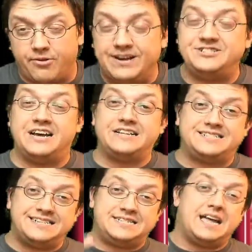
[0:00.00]
3
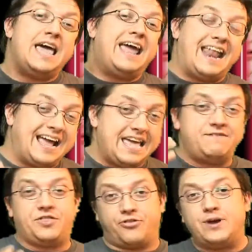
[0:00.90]
Genesis, and I
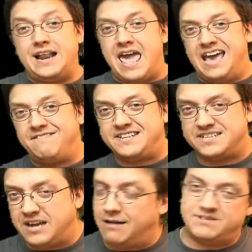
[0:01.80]
gave it 3.5
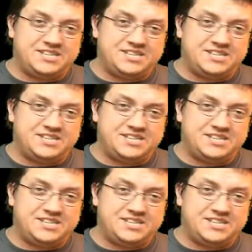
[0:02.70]
stubs.